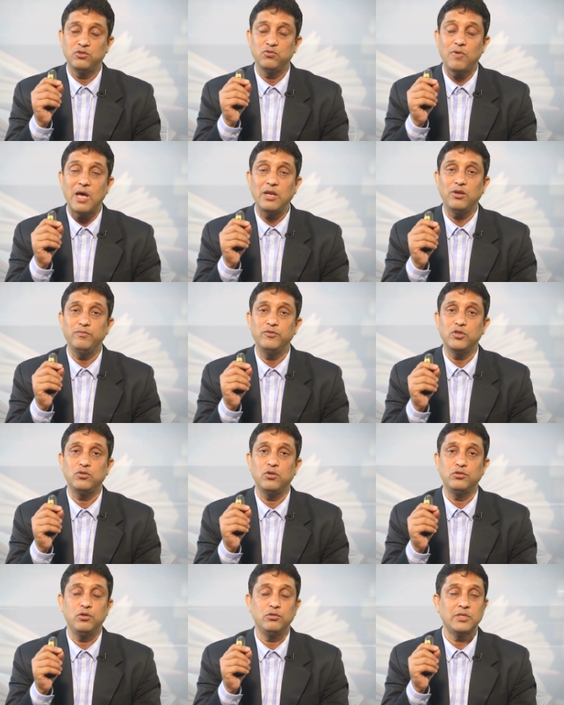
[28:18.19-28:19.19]
one of the
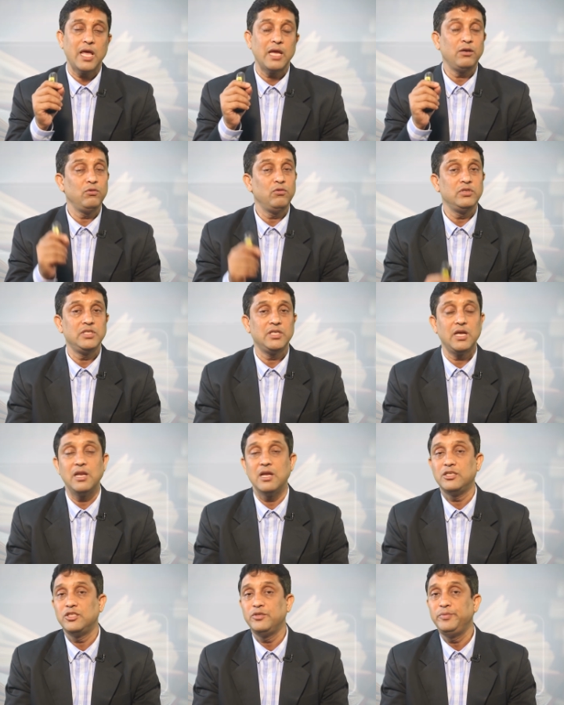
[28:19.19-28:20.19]
socio-psychological
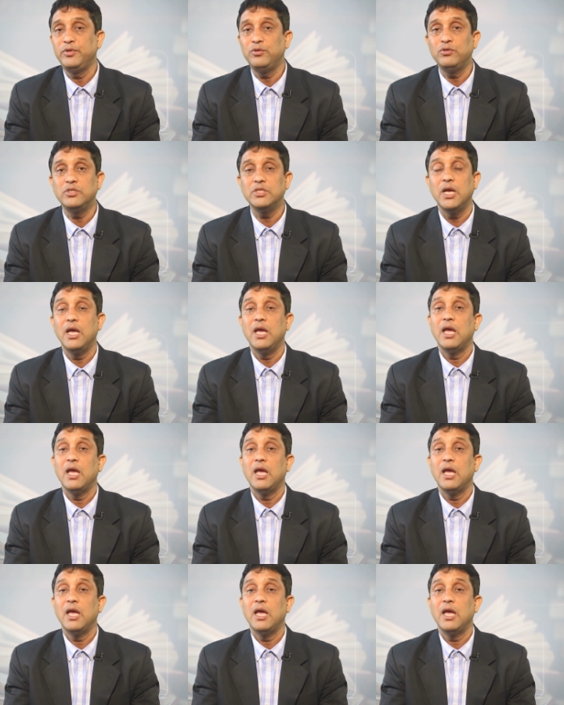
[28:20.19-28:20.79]
attributes,